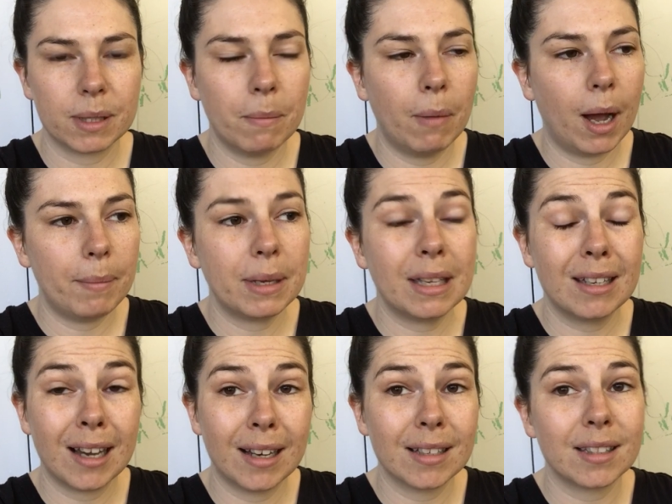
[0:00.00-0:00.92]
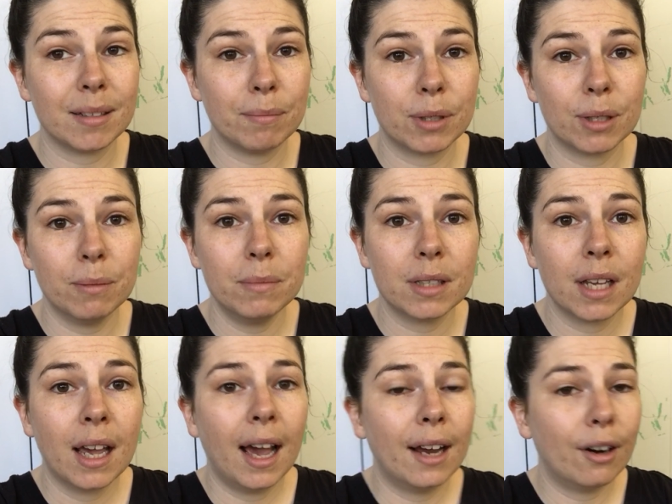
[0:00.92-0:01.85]
It might be gut symptoms,
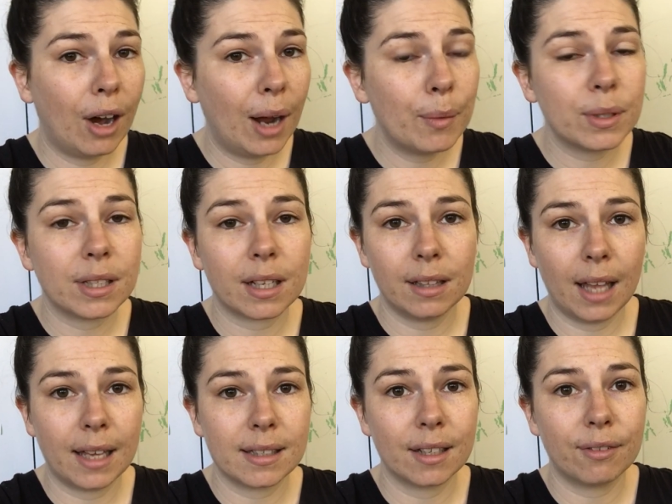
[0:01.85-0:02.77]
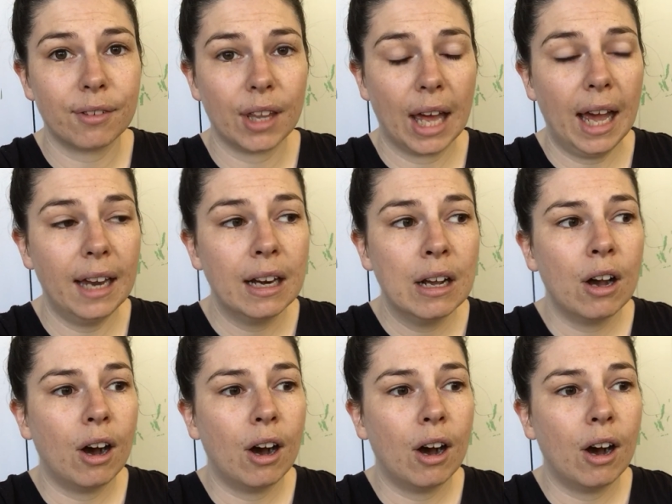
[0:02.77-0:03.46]
and I was a classic for that.